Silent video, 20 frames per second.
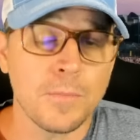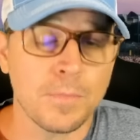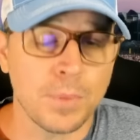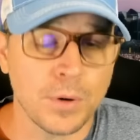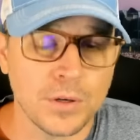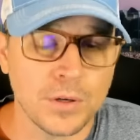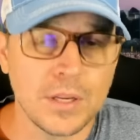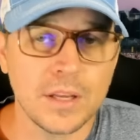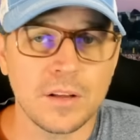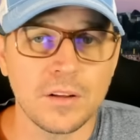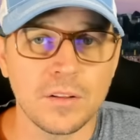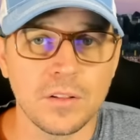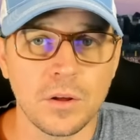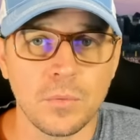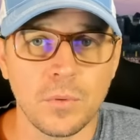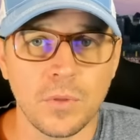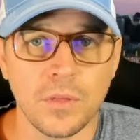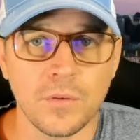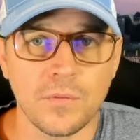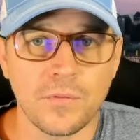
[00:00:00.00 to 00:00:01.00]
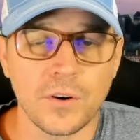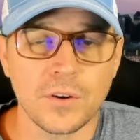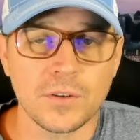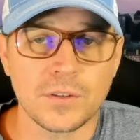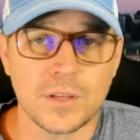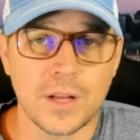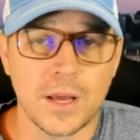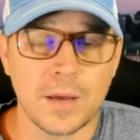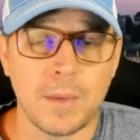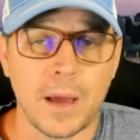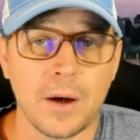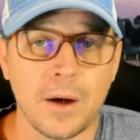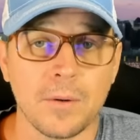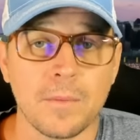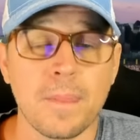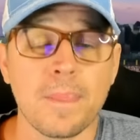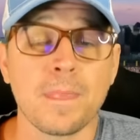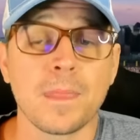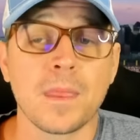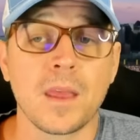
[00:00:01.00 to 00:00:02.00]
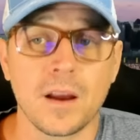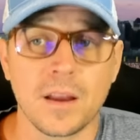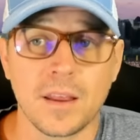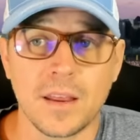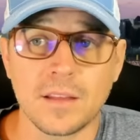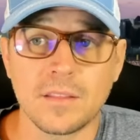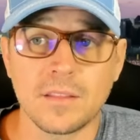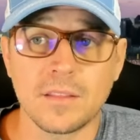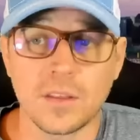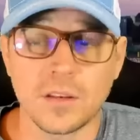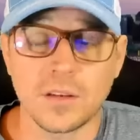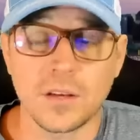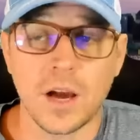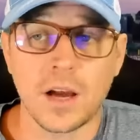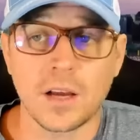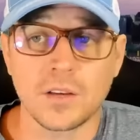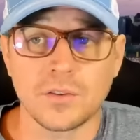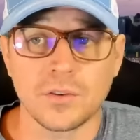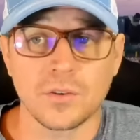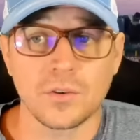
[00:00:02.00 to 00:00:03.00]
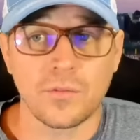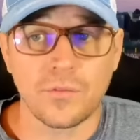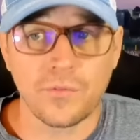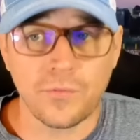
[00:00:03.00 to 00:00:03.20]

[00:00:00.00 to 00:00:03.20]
particularly when the first time out against the Dodgers,